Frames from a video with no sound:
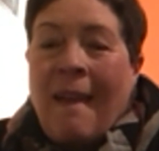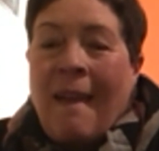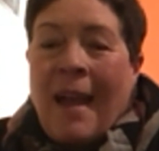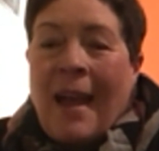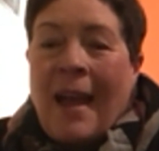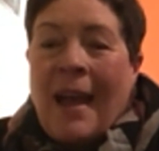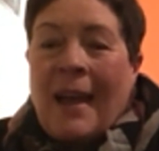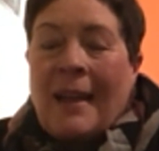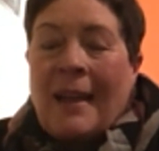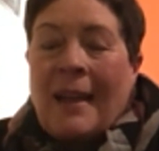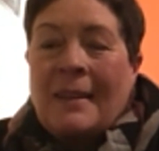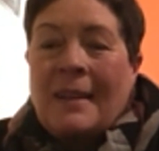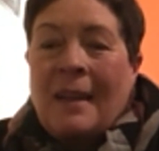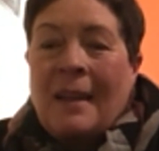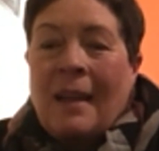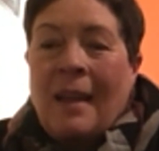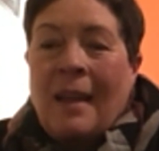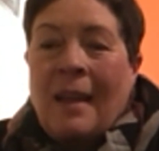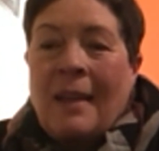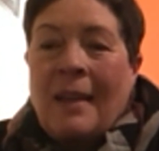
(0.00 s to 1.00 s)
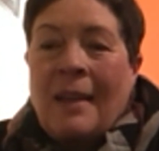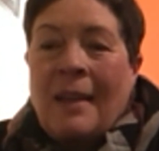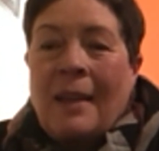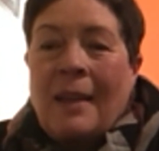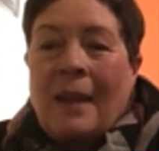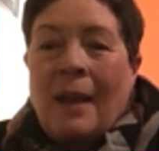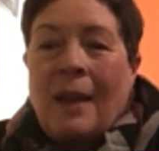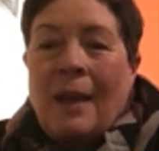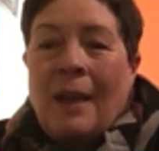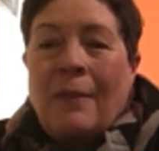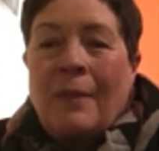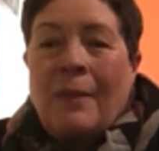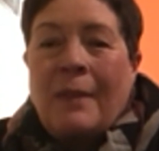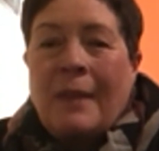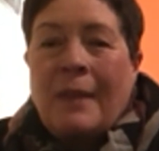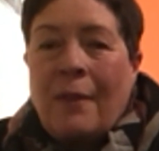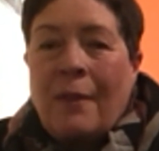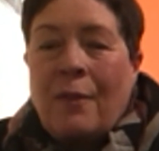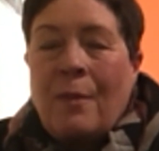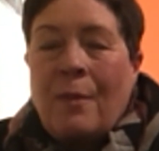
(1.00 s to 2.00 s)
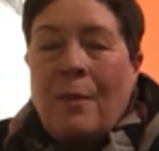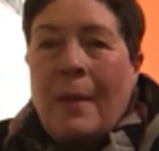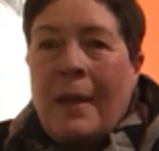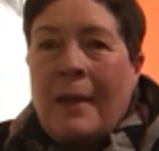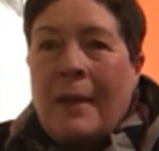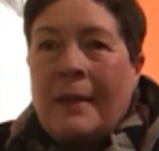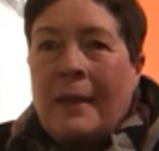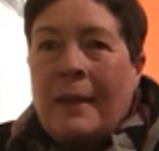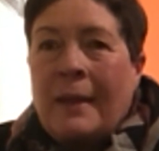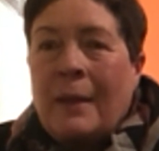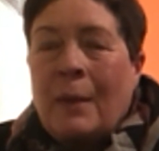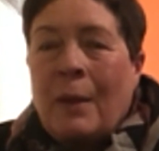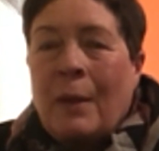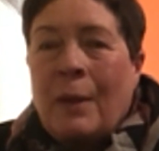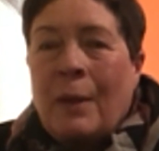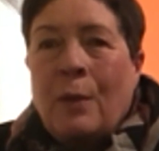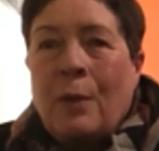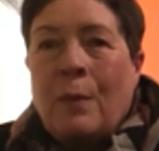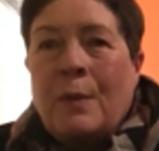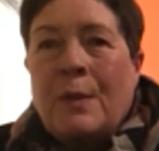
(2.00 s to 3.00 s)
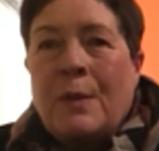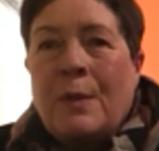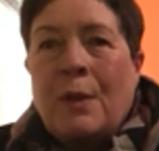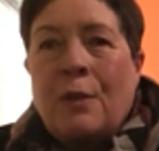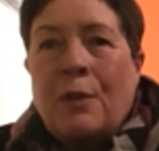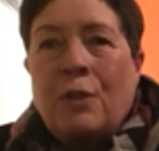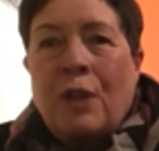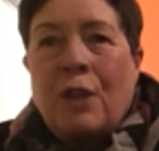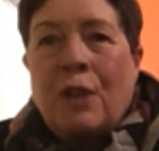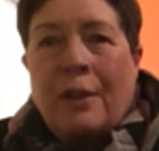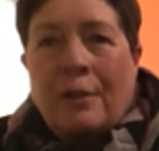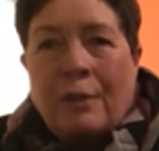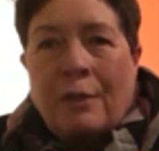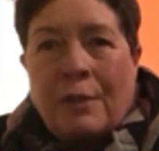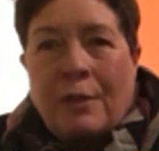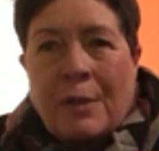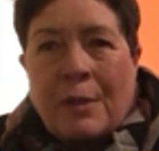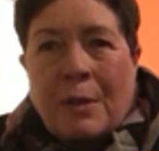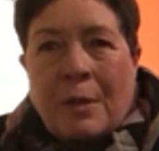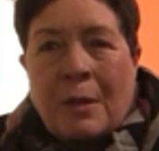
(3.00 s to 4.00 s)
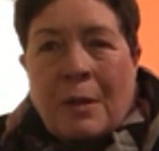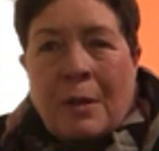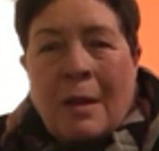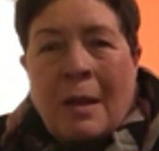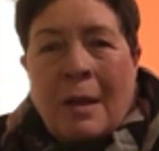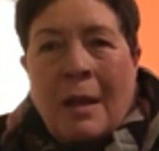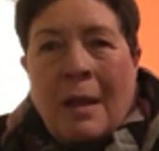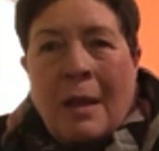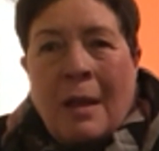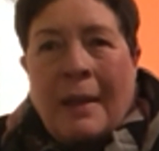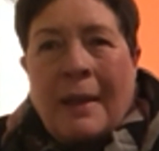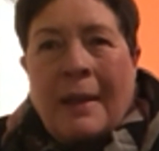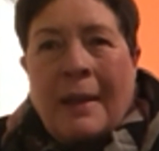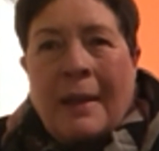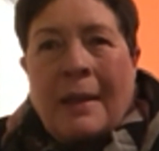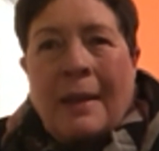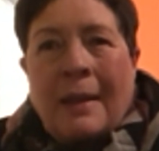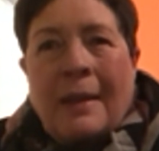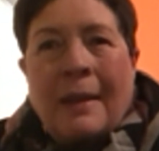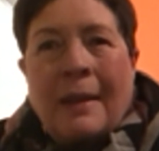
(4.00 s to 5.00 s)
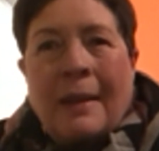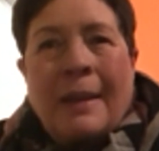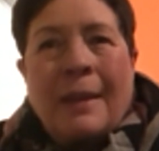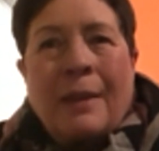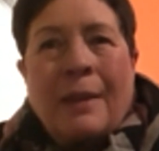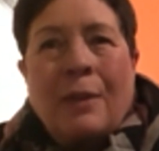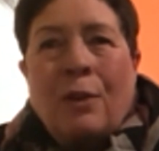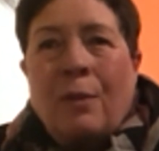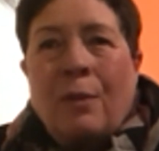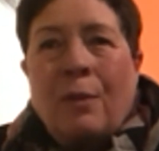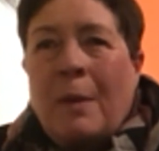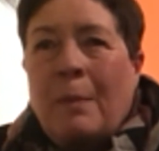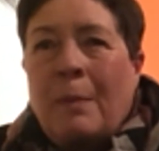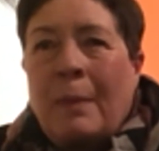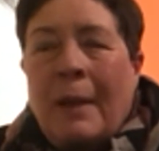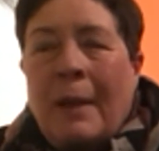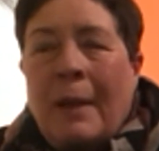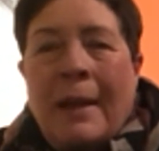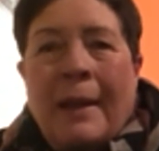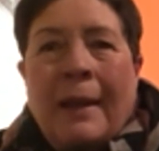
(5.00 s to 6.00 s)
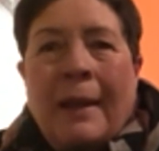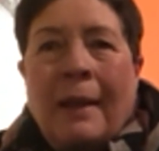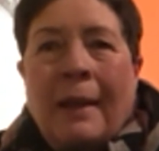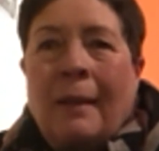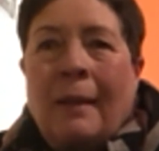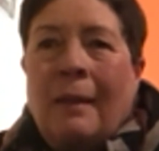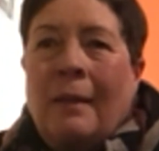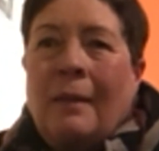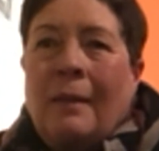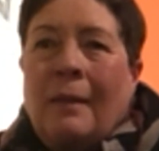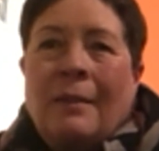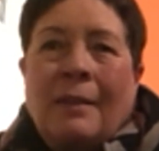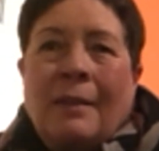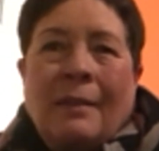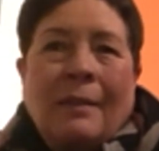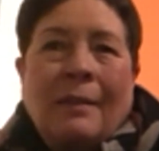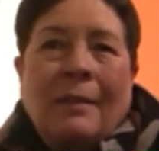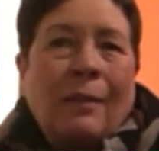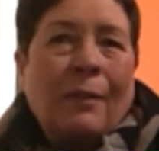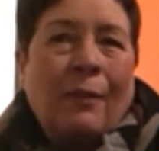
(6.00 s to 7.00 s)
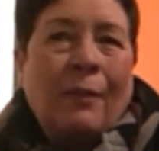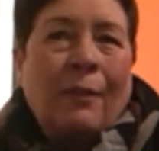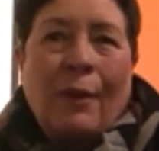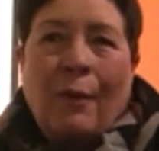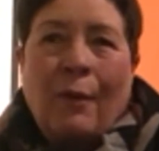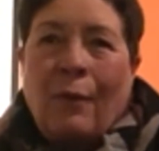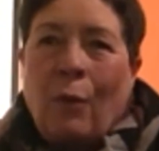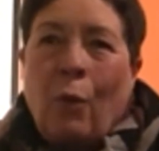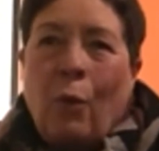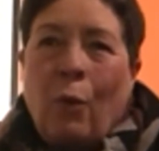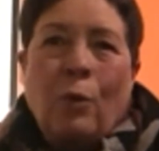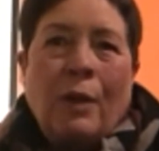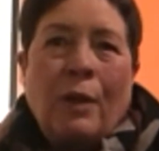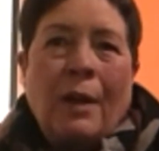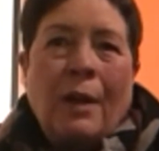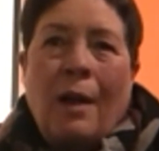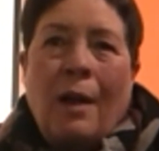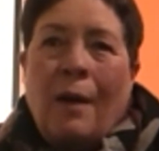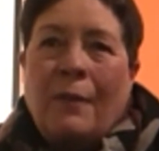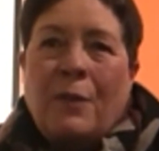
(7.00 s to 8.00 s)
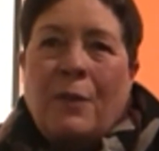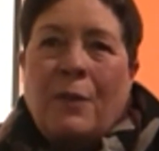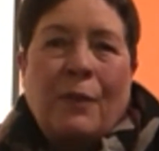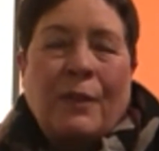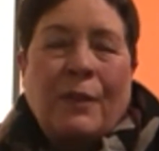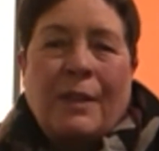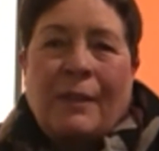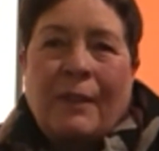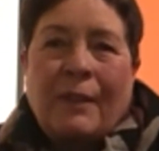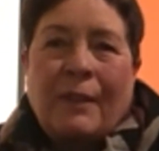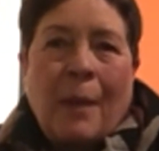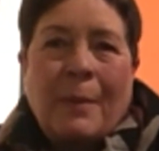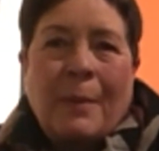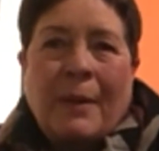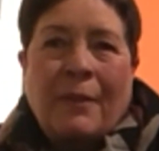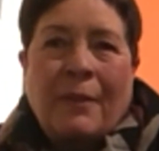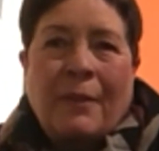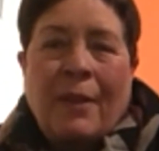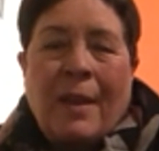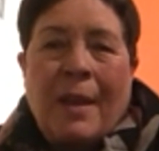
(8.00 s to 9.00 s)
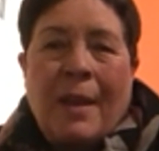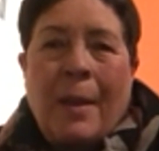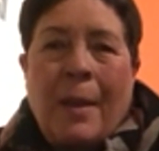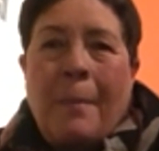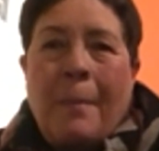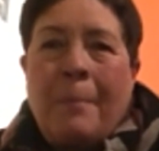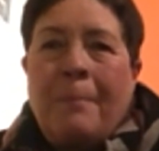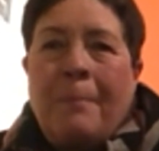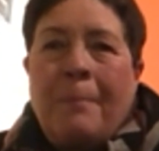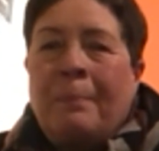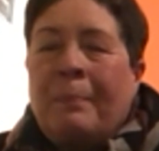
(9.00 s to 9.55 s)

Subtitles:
And I've never met anyone who was so generous. He could have been playing for all the laughs for coming for him,